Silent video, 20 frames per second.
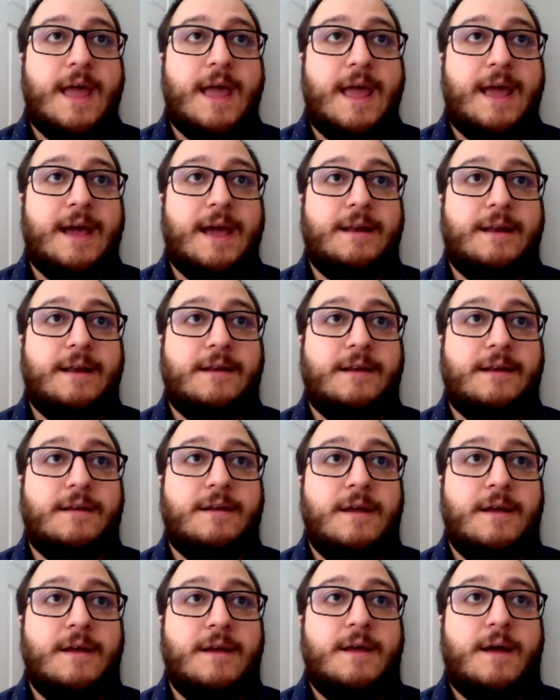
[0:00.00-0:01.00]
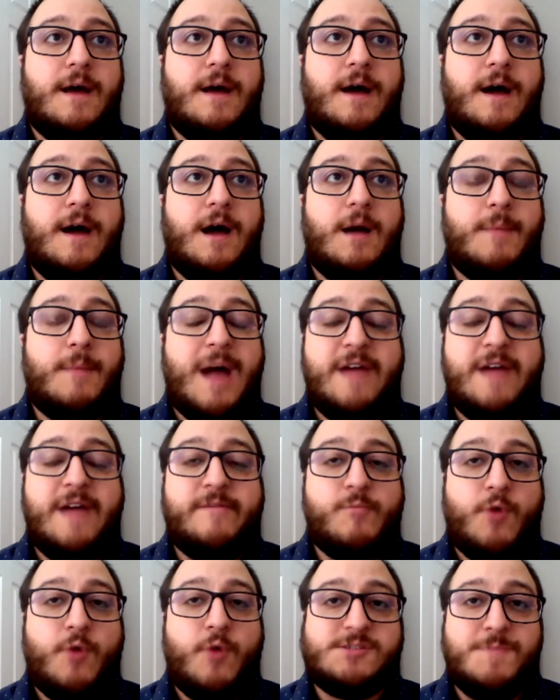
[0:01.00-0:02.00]
And um, I have
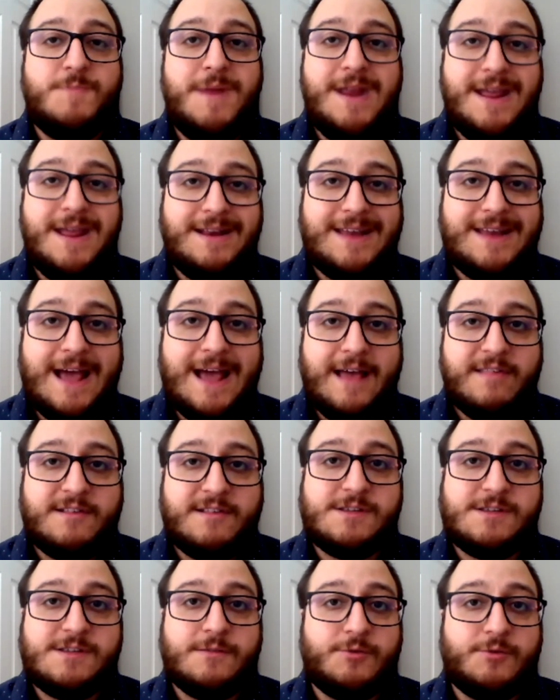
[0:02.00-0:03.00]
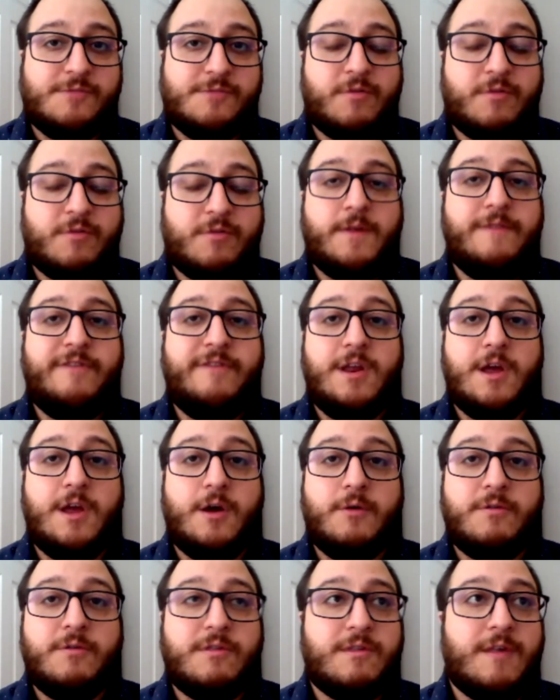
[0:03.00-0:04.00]
them watch media tasks, which is mostly
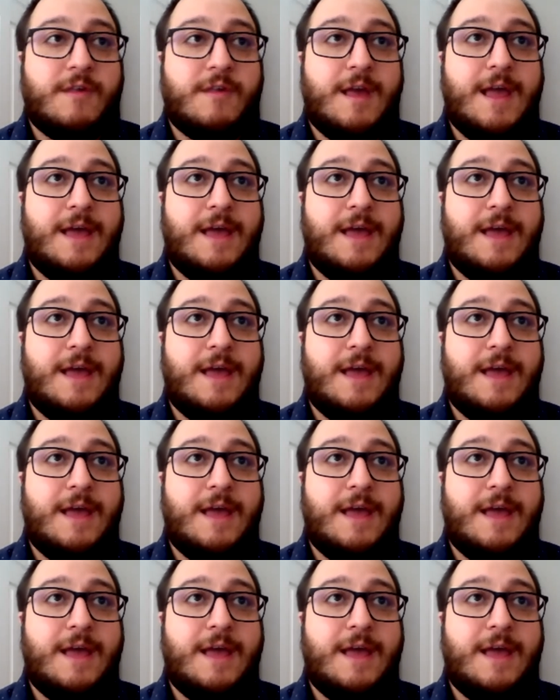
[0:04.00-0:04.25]
videos,